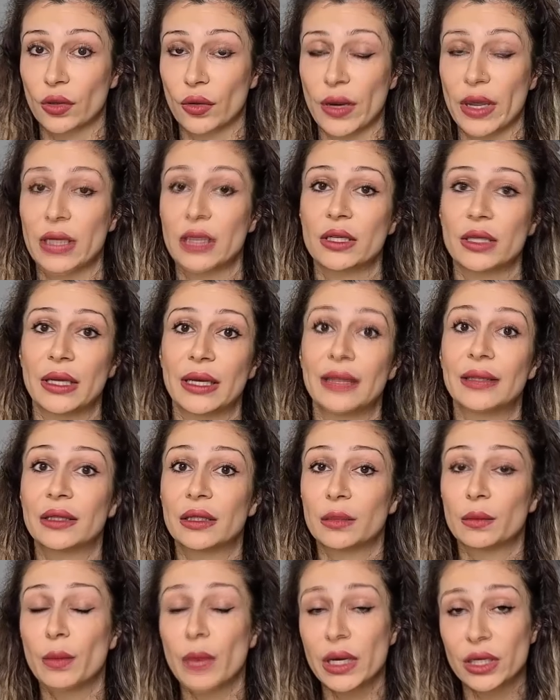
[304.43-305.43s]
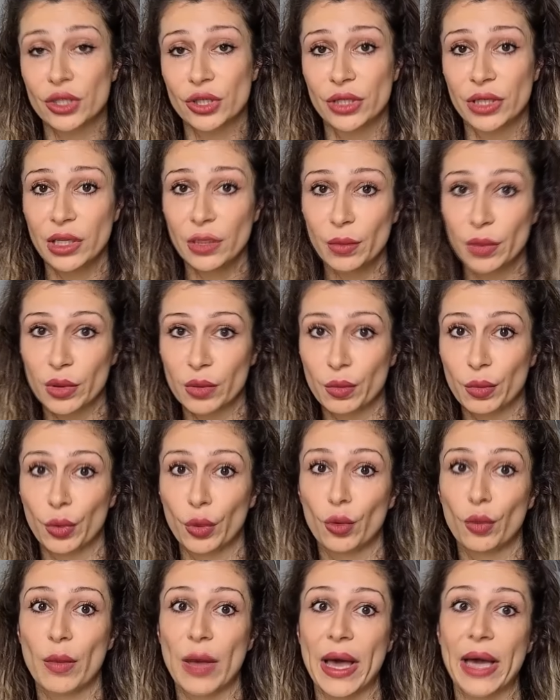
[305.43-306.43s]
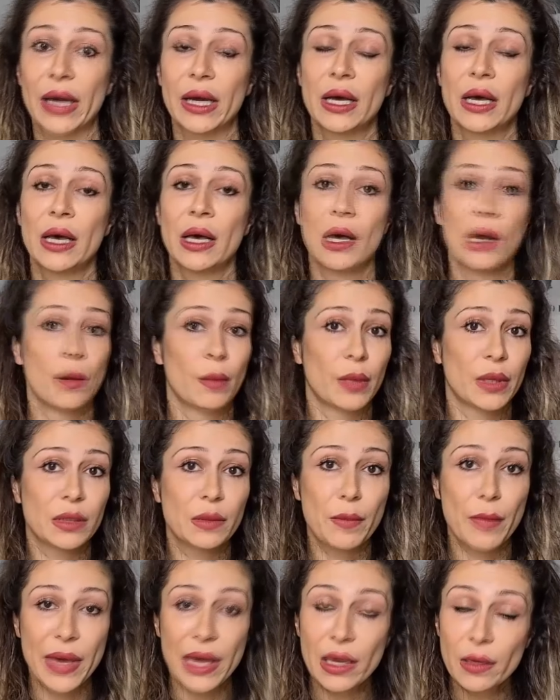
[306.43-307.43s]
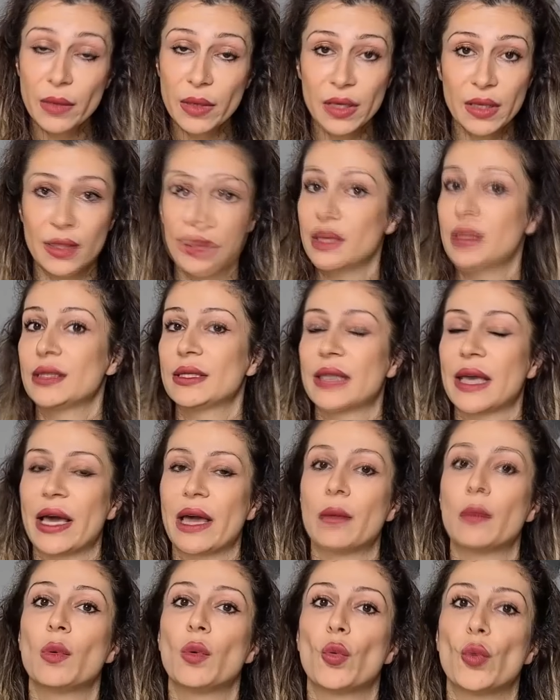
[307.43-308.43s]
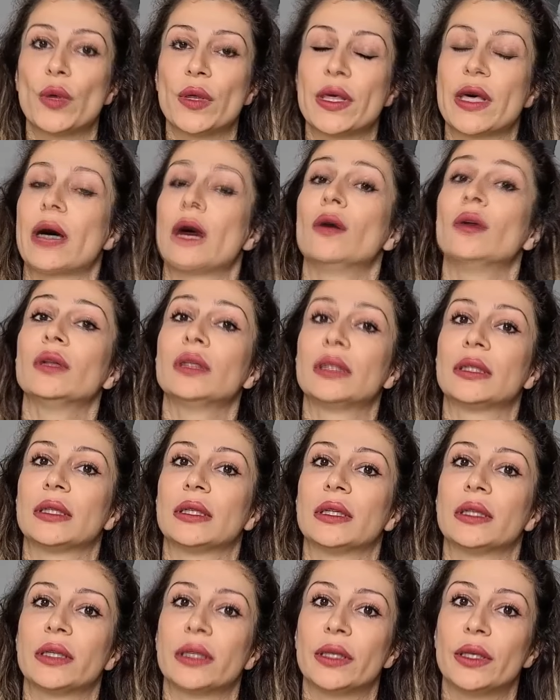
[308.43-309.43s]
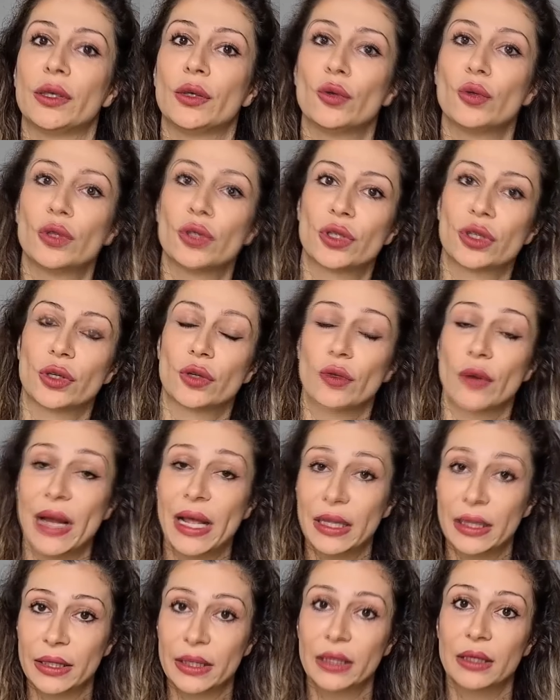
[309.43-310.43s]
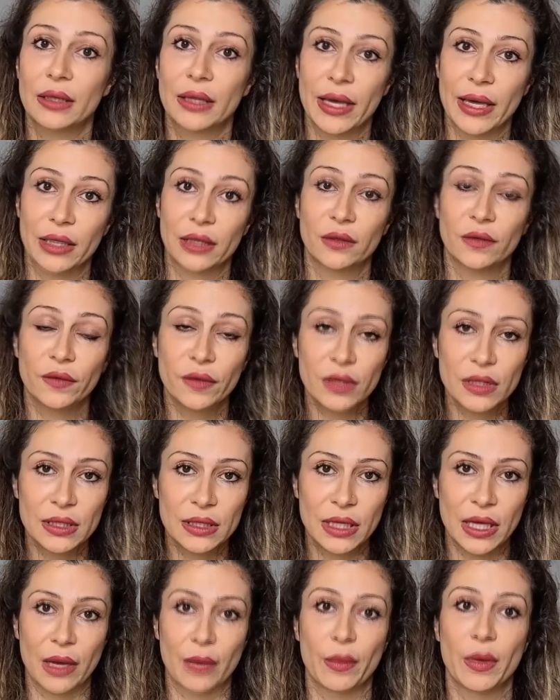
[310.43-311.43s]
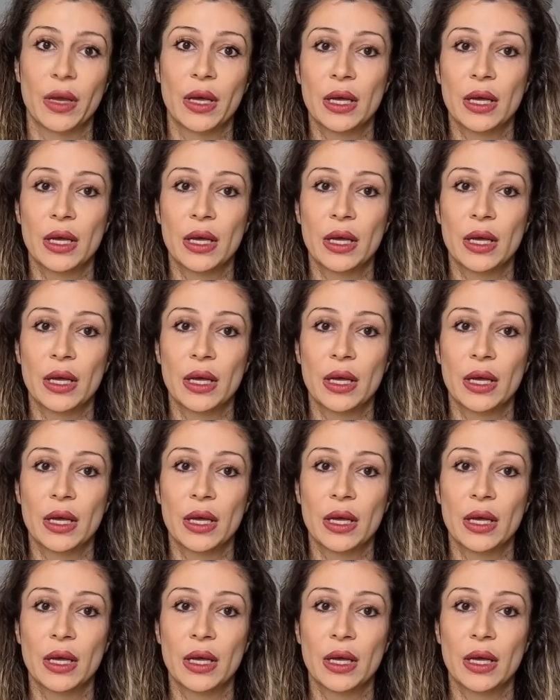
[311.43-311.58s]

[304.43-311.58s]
crash and much deeper pullback, but maybe this time without a huge rally like the first time.